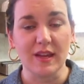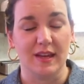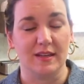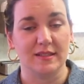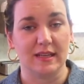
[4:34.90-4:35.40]

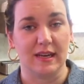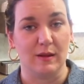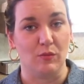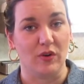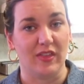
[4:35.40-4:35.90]
He doesn't
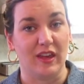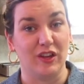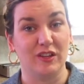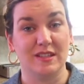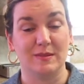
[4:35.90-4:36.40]
anymore, thank
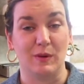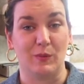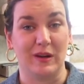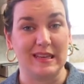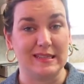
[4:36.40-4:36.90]
goodness,
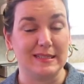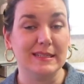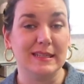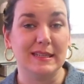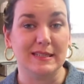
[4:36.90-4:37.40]
but when he
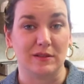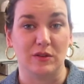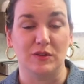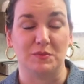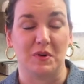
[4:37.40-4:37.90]
did, his
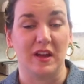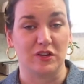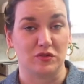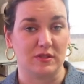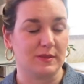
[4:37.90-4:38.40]
clothes were
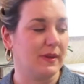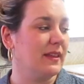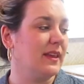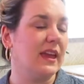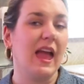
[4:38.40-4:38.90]
extra
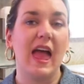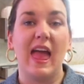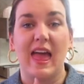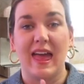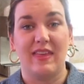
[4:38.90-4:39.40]
smelly,
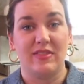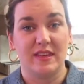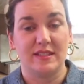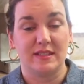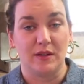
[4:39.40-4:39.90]
and
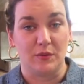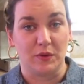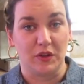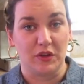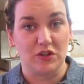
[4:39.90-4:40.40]
this did a
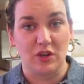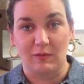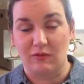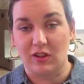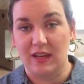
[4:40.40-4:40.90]
really good
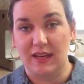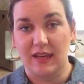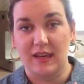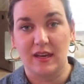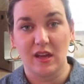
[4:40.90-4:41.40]
job of
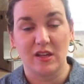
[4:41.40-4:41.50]
cleaning it.